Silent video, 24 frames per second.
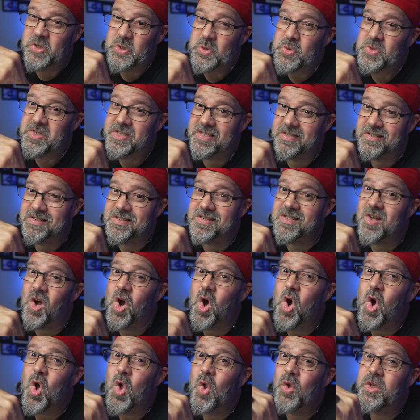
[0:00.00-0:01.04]
use this
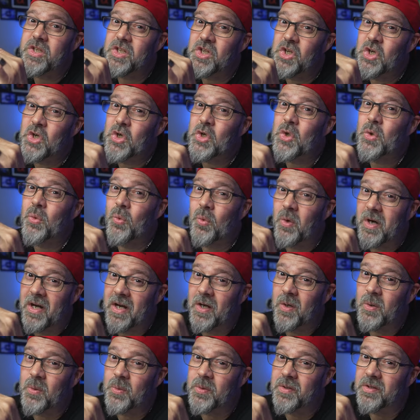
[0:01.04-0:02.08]
all year
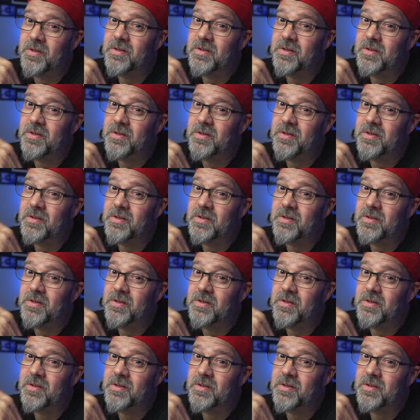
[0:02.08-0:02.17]
round.